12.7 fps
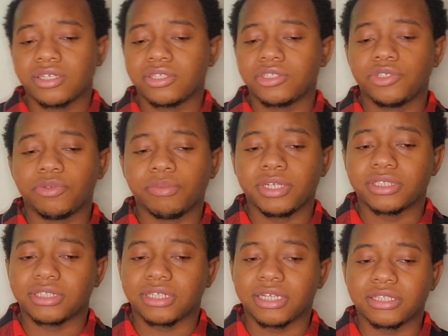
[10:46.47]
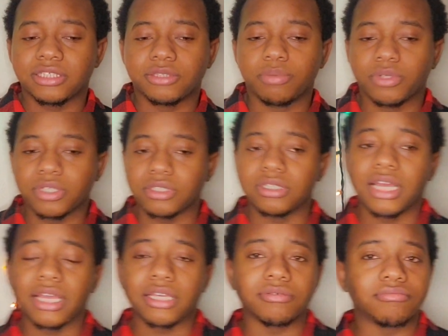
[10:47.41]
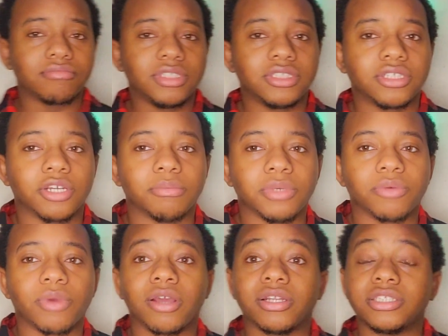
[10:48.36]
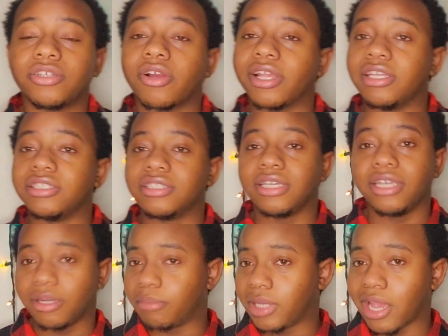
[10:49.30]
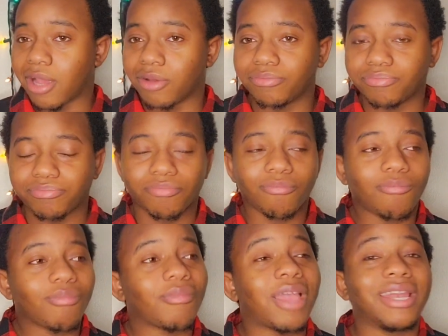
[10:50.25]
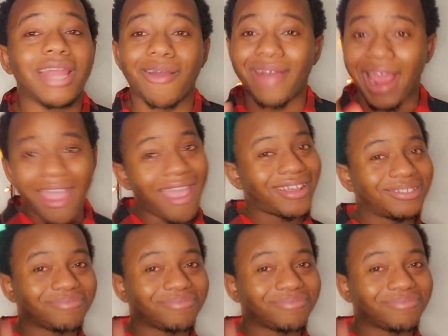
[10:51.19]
two minutes. And at this point, like, he turned me around and started eating me out. Now that